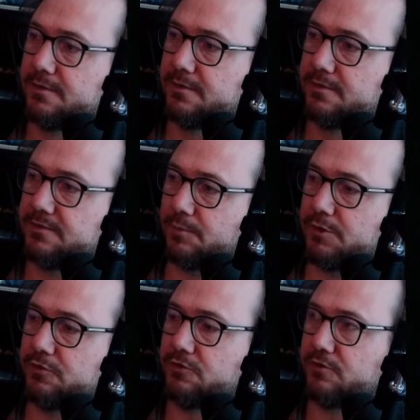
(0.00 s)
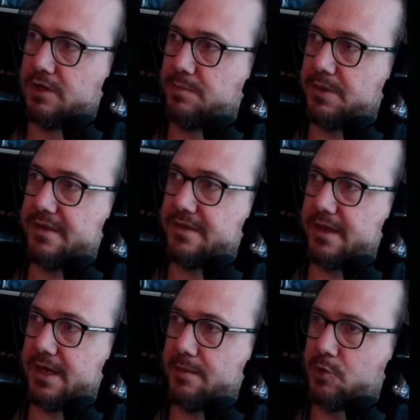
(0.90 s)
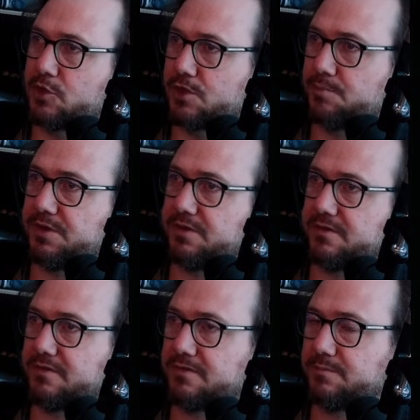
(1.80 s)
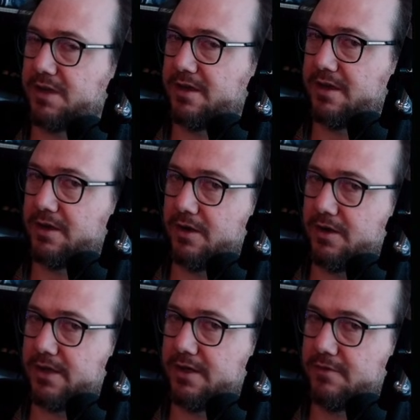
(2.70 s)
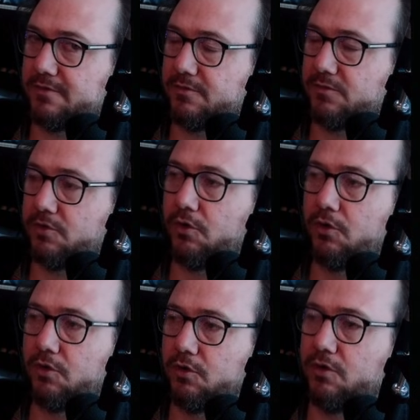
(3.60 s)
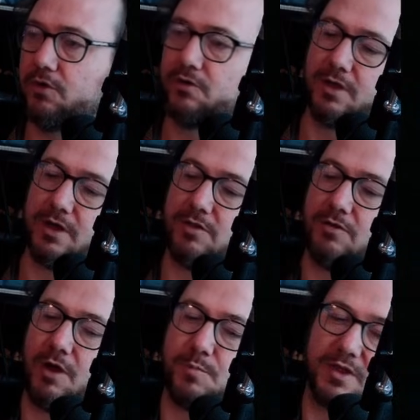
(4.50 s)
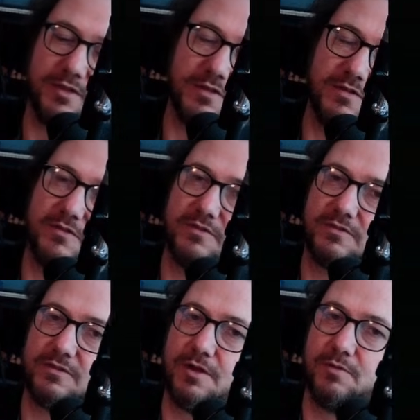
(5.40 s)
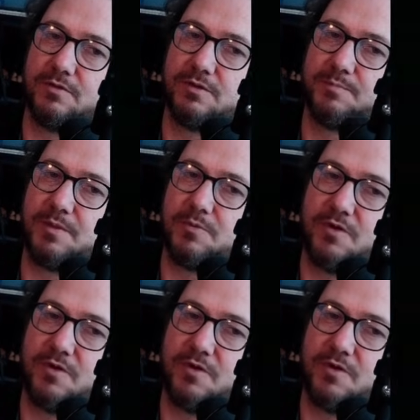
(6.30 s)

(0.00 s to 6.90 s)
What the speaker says: someone who's already played that game can jump into this and play it and like it? Or are you hoping that just people have